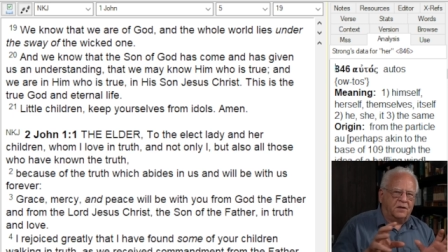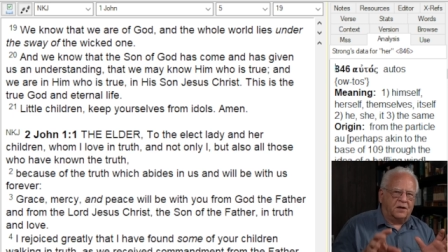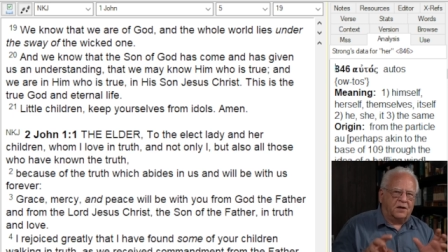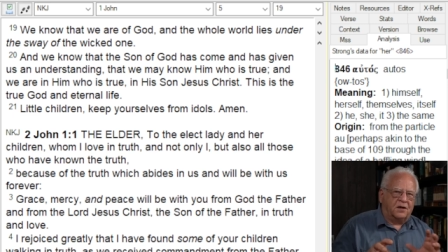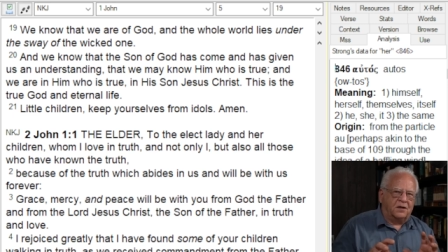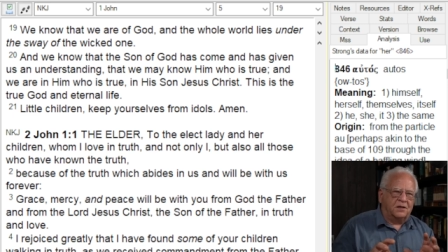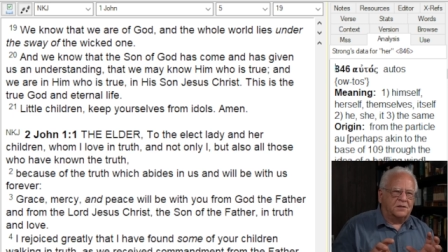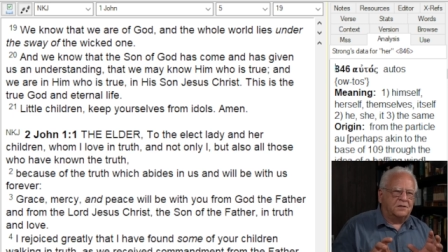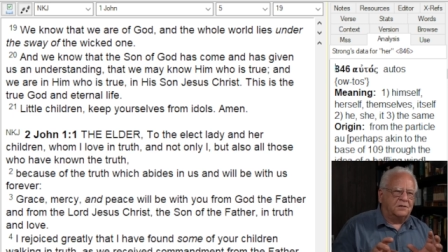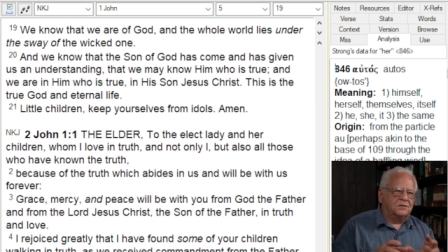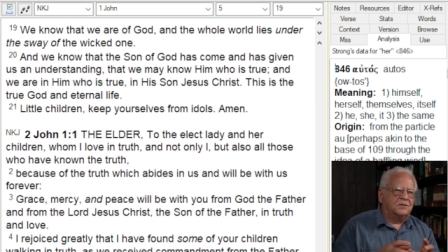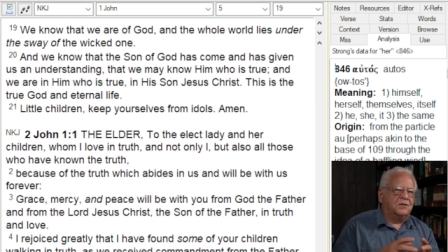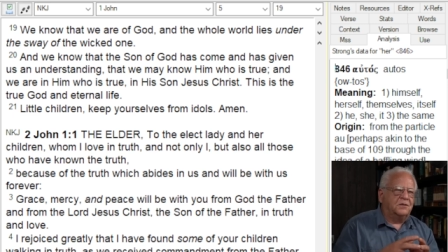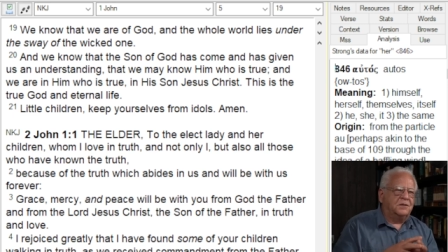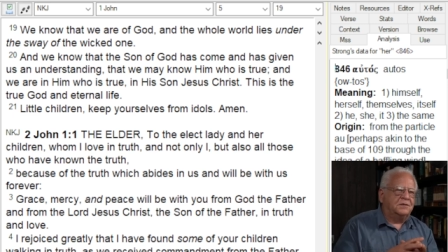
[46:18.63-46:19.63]
article,
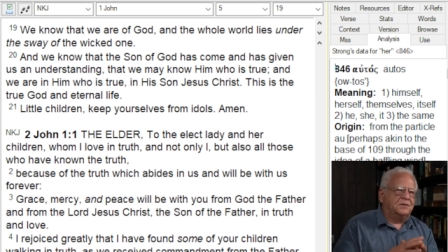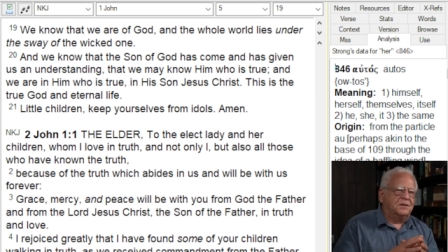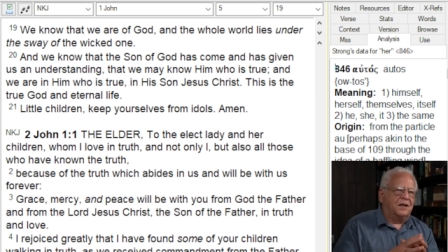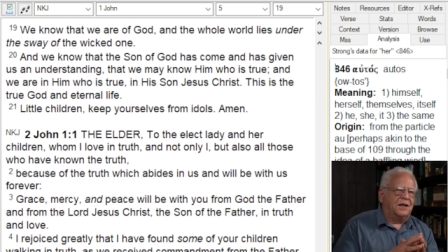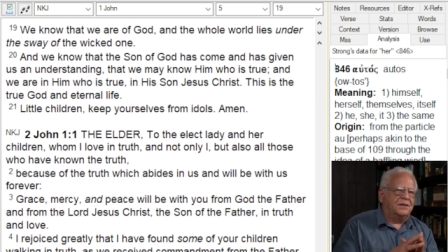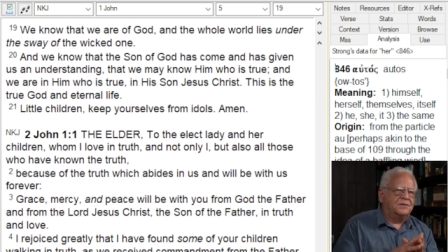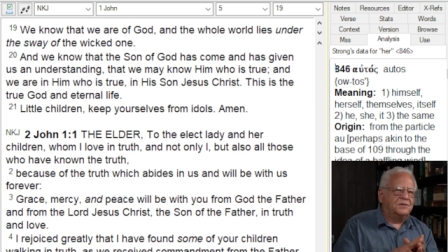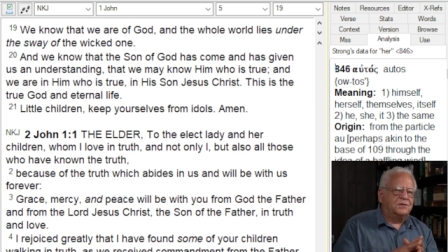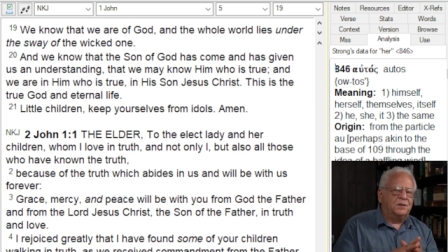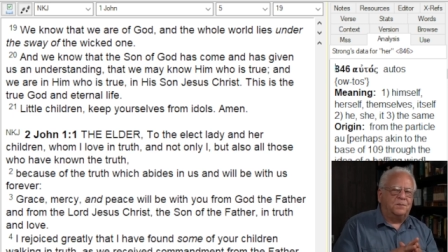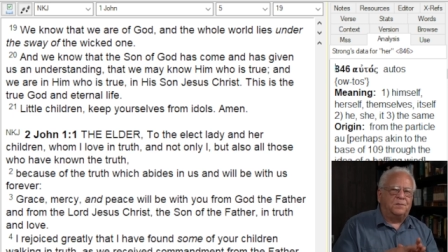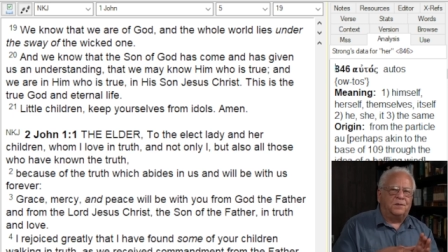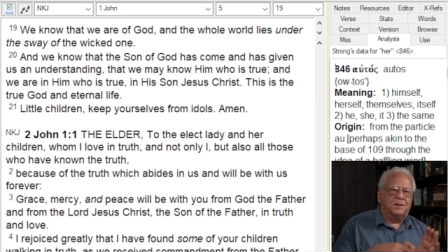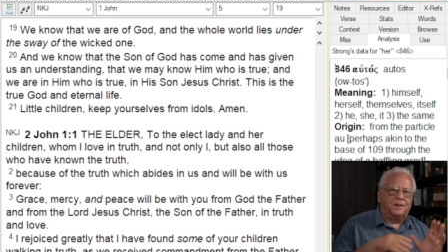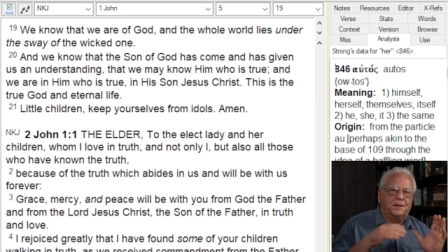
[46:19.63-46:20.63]
so it's not
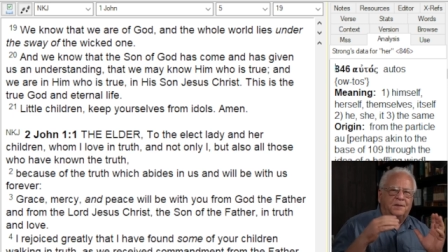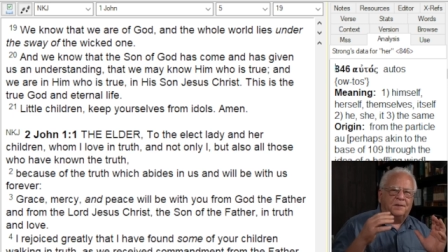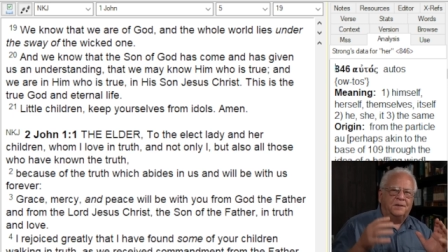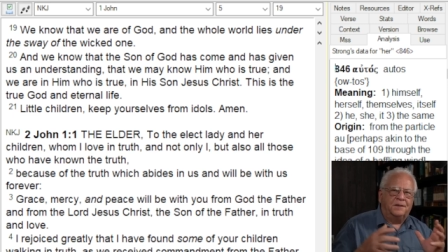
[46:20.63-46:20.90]
simply.